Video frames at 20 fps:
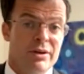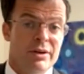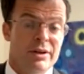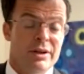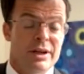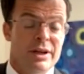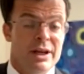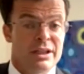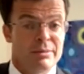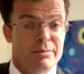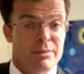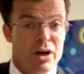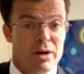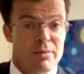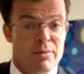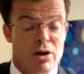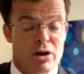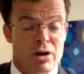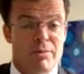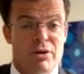in the
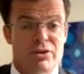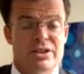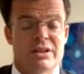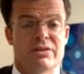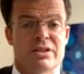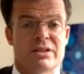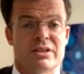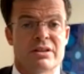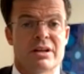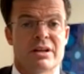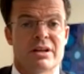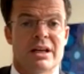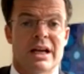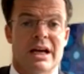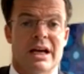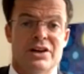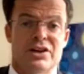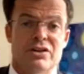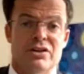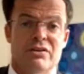biomarker positives
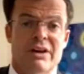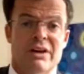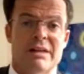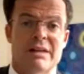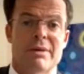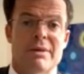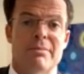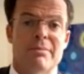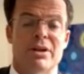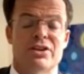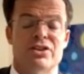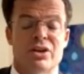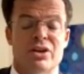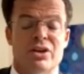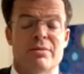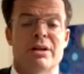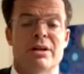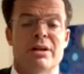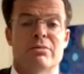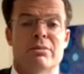and durvalumab plus
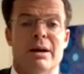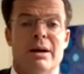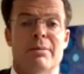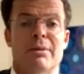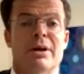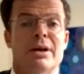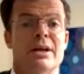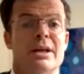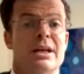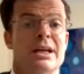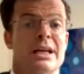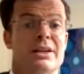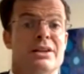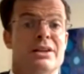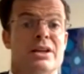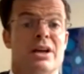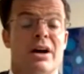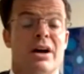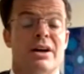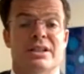tremelimumab in
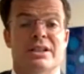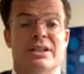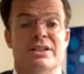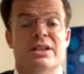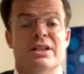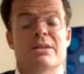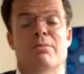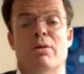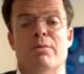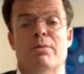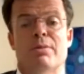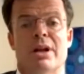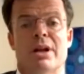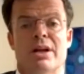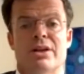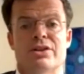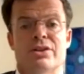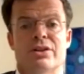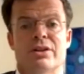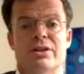the ITT
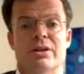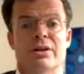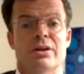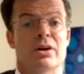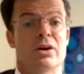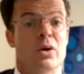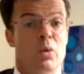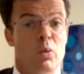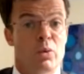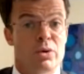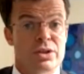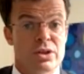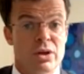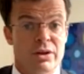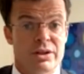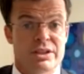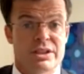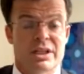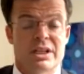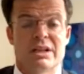population was
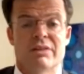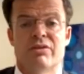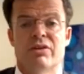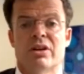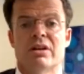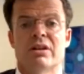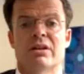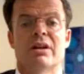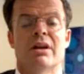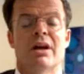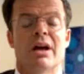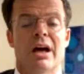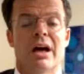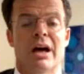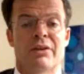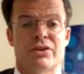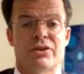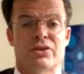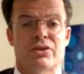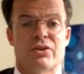not significant,
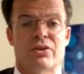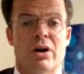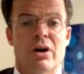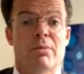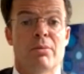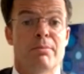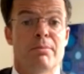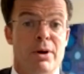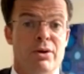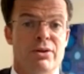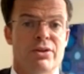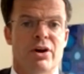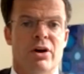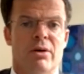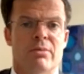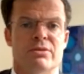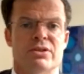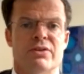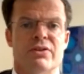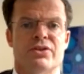and both
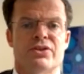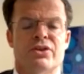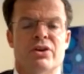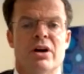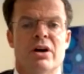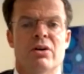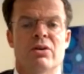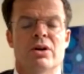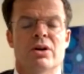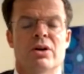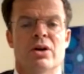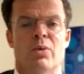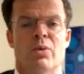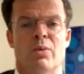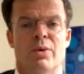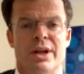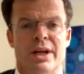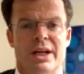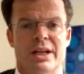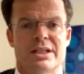arms of the trial
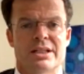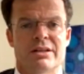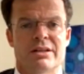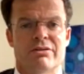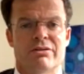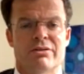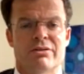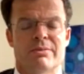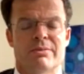were negative.